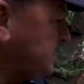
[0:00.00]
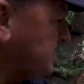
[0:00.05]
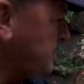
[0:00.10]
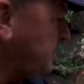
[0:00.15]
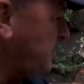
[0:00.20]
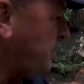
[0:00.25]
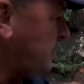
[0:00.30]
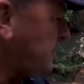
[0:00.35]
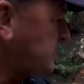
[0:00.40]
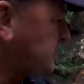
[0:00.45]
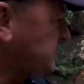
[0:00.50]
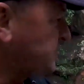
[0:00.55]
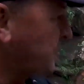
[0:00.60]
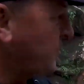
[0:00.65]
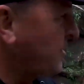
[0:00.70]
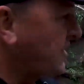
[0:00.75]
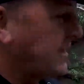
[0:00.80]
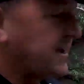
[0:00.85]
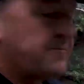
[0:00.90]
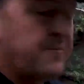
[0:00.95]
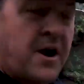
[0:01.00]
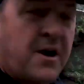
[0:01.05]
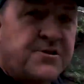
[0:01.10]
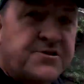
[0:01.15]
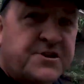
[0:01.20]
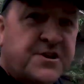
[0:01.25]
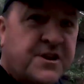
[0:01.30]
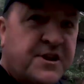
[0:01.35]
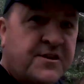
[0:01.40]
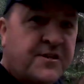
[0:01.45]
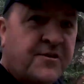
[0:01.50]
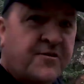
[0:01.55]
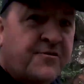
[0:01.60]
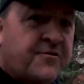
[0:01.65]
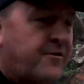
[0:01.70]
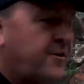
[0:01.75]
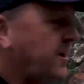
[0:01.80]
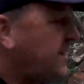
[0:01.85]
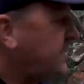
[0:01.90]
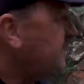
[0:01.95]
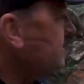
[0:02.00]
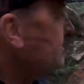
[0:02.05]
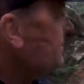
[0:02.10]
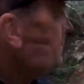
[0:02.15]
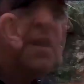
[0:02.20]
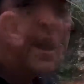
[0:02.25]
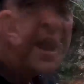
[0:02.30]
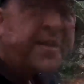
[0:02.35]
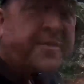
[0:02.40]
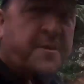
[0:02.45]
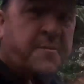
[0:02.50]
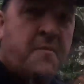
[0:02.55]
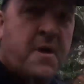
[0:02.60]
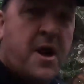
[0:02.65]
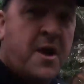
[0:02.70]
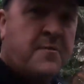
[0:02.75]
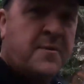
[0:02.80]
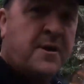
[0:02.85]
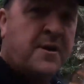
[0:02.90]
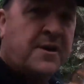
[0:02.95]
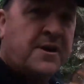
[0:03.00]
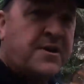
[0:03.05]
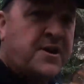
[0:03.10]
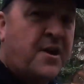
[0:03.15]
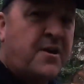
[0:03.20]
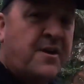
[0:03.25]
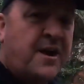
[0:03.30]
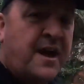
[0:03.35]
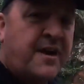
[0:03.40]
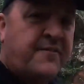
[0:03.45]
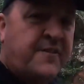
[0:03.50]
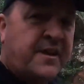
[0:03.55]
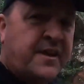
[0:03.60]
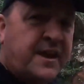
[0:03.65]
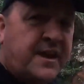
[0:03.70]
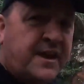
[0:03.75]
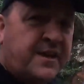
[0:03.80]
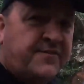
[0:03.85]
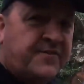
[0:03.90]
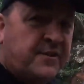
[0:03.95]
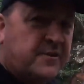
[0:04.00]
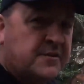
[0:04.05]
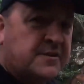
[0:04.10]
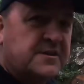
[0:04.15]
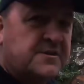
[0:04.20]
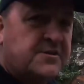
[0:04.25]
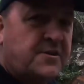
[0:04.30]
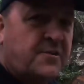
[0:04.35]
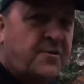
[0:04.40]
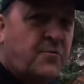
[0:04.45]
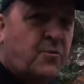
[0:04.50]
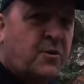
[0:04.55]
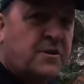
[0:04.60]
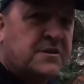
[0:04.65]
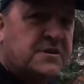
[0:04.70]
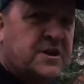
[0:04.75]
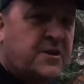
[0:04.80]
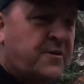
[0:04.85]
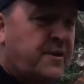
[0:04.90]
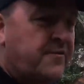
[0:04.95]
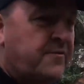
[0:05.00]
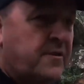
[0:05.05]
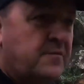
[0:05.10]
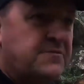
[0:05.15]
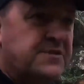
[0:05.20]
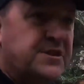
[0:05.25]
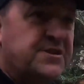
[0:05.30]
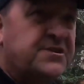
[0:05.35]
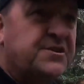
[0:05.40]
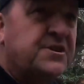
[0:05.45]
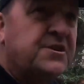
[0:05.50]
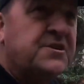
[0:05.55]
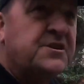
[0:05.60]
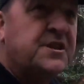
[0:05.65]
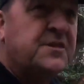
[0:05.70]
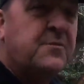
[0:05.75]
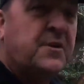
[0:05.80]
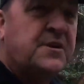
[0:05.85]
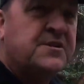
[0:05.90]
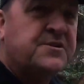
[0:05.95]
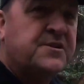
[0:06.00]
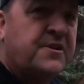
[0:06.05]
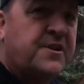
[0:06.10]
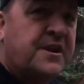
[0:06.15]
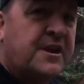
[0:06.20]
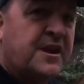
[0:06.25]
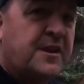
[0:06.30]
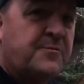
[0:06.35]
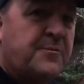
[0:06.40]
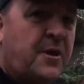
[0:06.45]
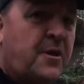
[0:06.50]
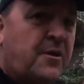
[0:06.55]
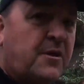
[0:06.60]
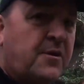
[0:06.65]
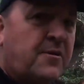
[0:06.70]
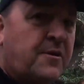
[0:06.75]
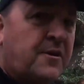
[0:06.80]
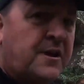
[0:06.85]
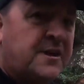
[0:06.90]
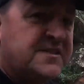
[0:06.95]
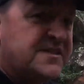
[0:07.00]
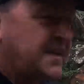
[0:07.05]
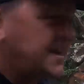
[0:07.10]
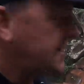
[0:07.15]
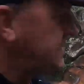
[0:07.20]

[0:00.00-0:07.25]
some nice swirling motion in the front. At the moment I don't have any filters on whatsoever. I'm just using my circular polarizer